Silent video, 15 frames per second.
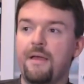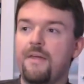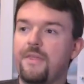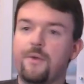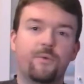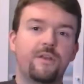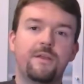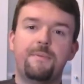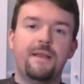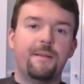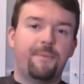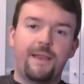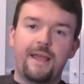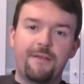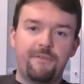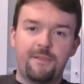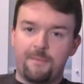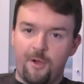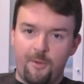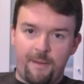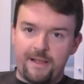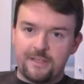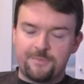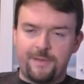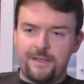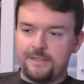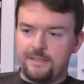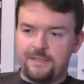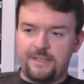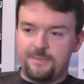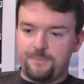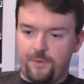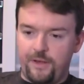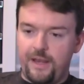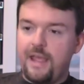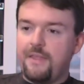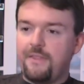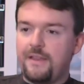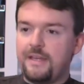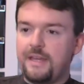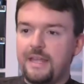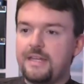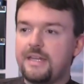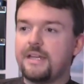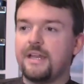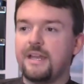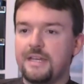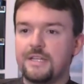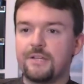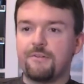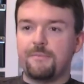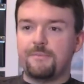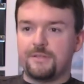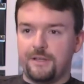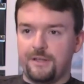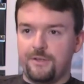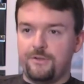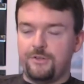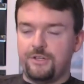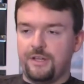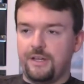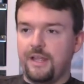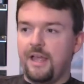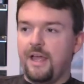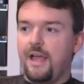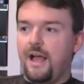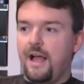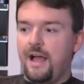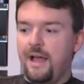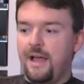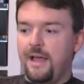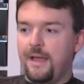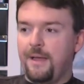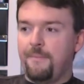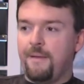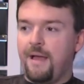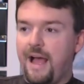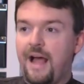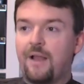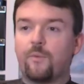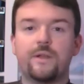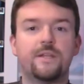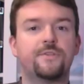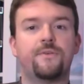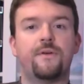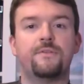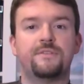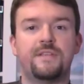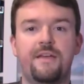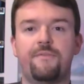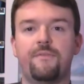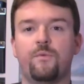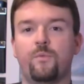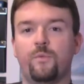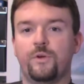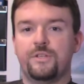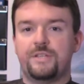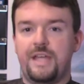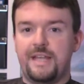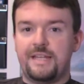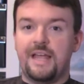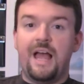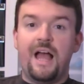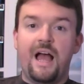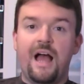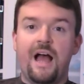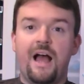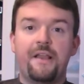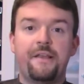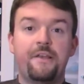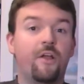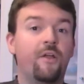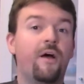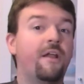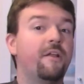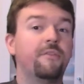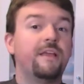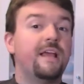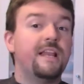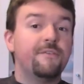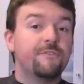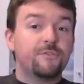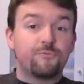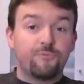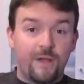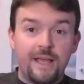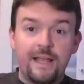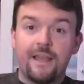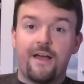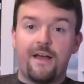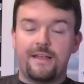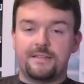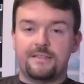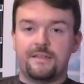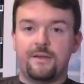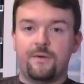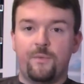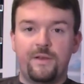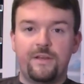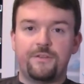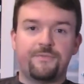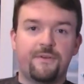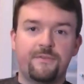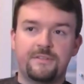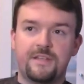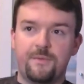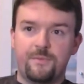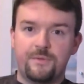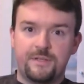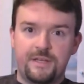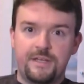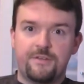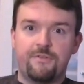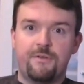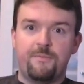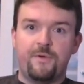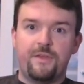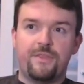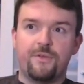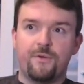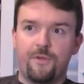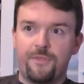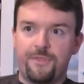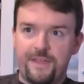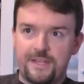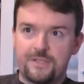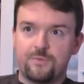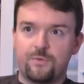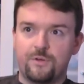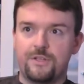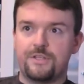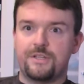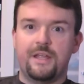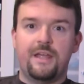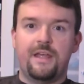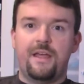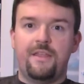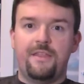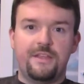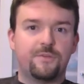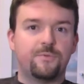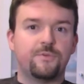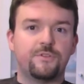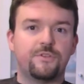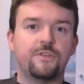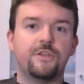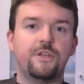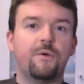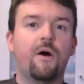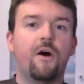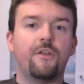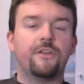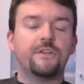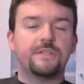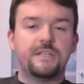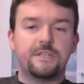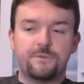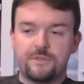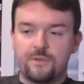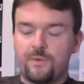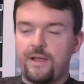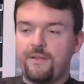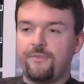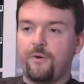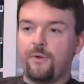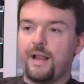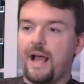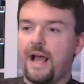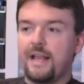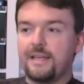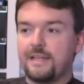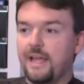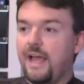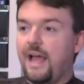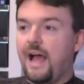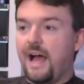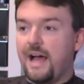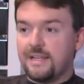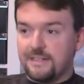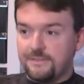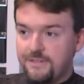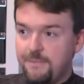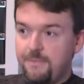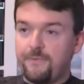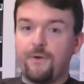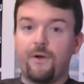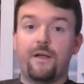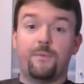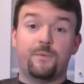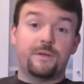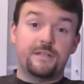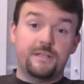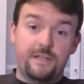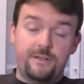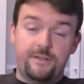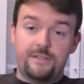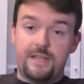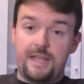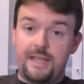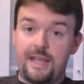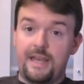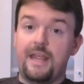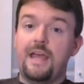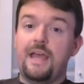they wouldn't have been a player in the mobile space at this point. They needed an interim solution, and Windows Phone 7 was it. No, I don't think any of us realised that Windows Phone 7 was an interim. We thought this was the new hotness, and this was the way forward. And as I've said before, and will continue to say again,